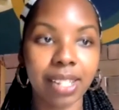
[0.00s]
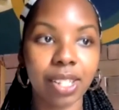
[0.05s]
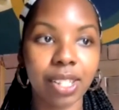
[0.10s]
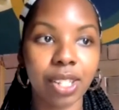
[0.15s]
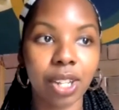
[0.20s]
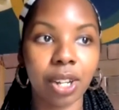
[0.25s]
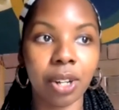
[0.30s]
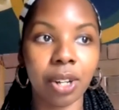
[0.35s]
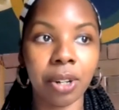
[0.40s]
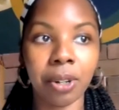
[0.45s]

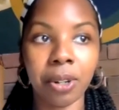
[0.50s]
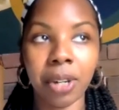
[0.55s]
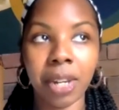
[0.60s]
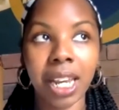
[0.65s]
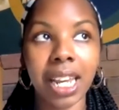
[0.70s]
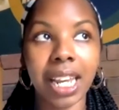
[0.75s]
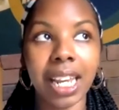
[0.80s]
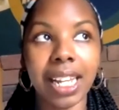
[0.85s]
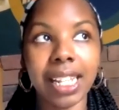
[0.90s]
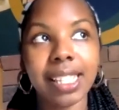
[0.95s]
So
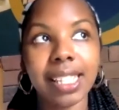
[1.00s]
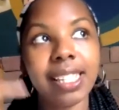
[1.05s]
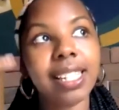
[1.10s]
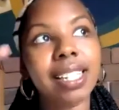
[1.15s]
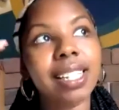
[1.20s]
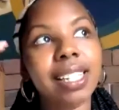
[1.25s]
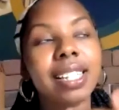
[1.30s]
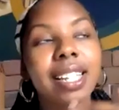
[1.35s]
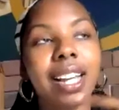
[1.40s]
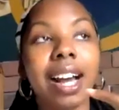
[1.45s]
it's
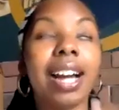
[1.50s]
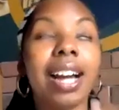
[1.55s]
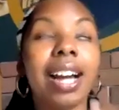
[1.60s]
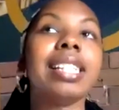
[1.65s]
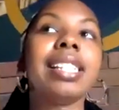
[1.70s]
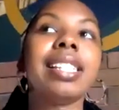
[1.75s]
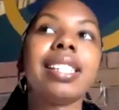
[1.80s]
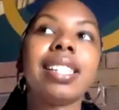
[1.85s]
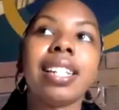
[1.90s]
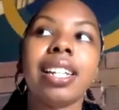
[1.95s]
this
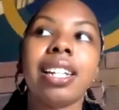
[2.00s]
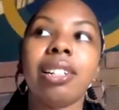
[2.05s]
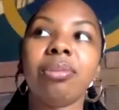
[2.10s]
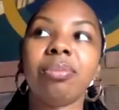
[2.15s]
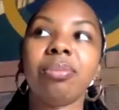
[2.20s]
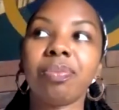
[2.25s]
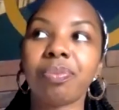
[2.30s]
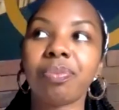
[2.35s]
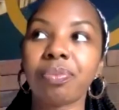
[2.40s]
constant